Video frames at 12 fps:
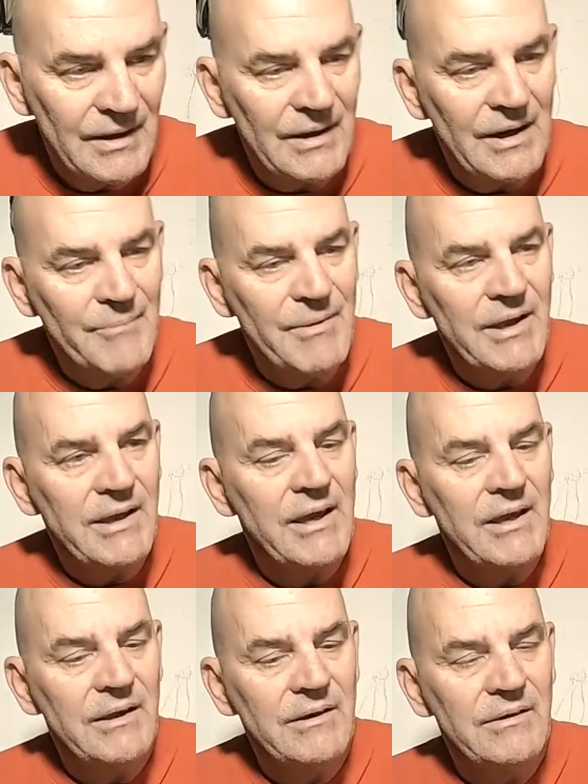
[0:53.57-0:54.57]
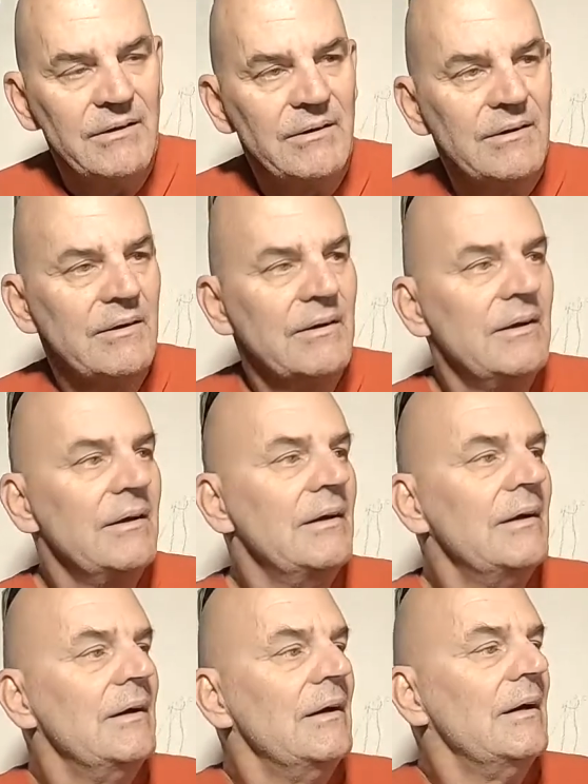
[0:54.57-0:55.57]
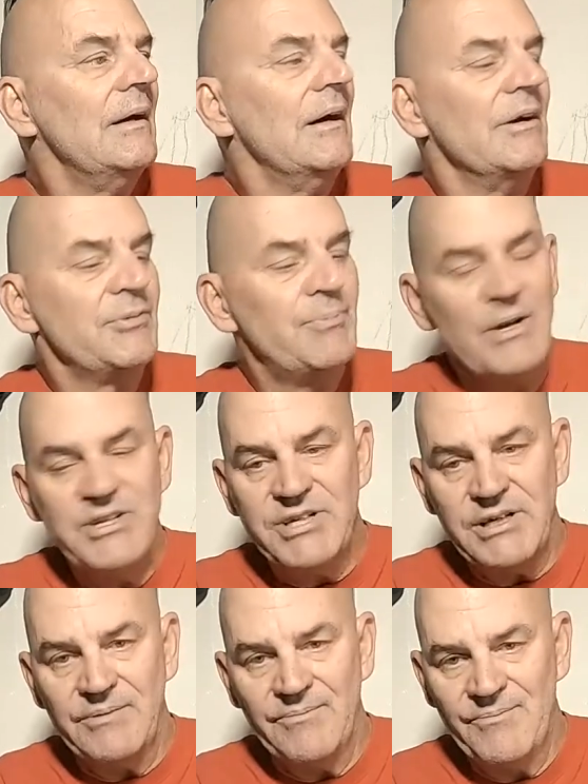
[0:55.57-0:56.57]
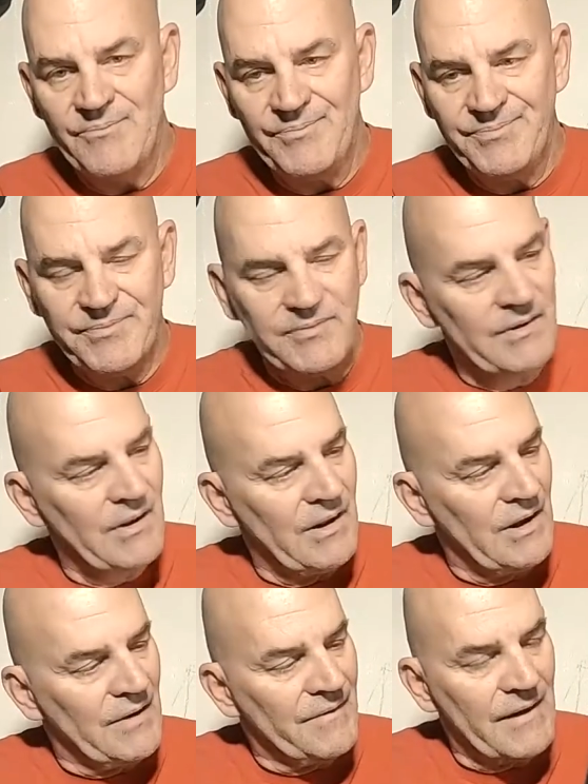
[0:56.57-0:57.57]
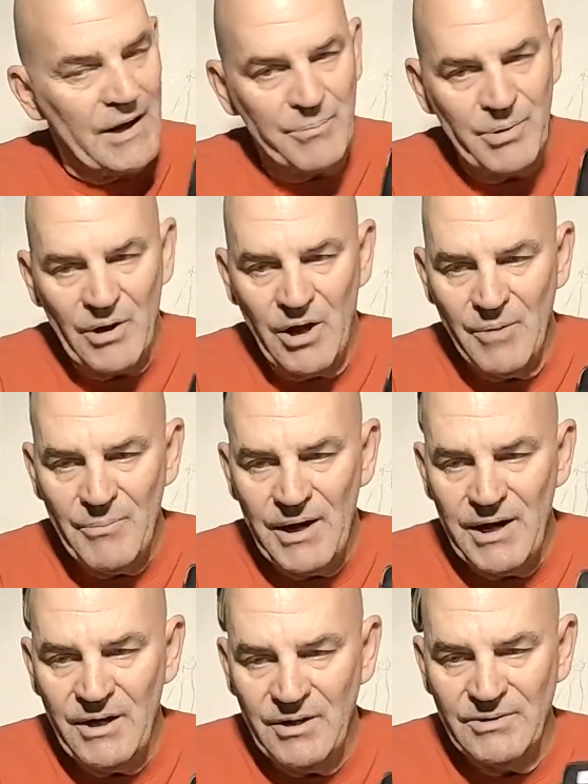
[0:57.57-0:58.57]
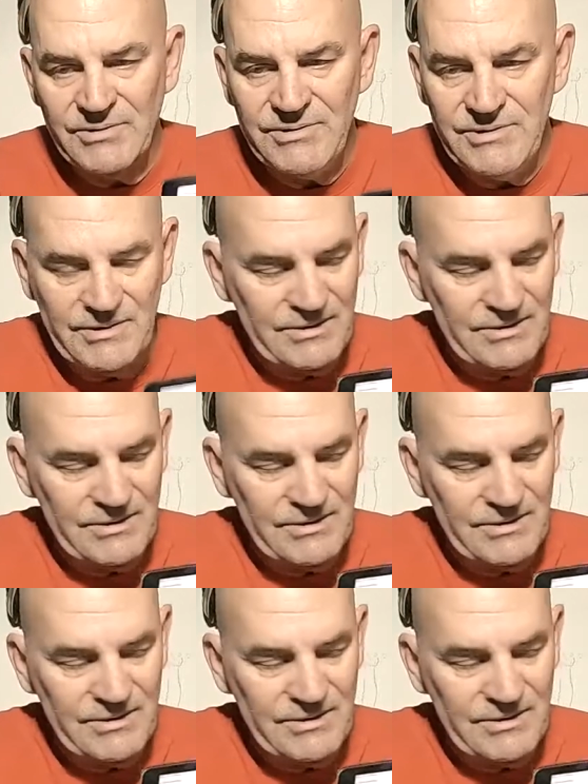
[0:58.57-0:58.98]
I make a spreadsheet that I put all my arrows